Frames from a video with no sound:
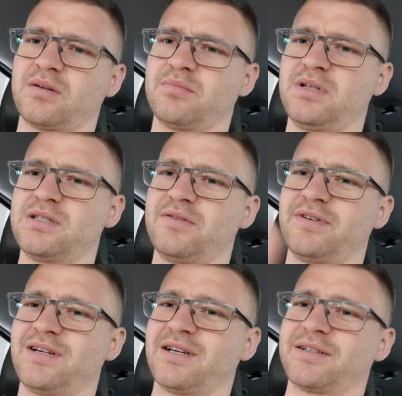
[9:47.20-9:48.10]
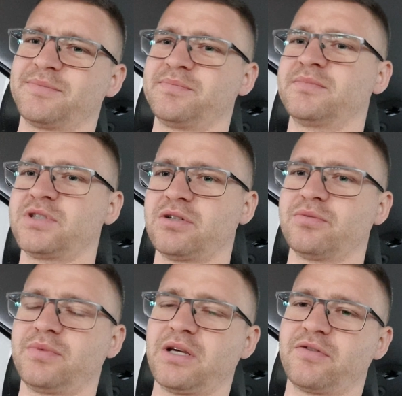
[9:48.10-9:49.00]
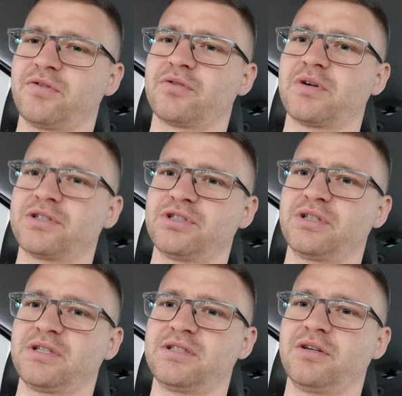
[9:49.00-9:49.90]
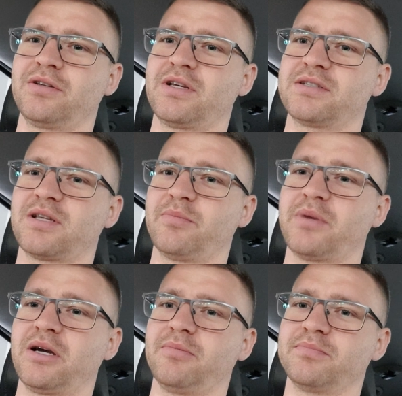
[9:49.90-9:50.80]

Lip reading: please leave a like. So thank you for watching. See you next time. Bye.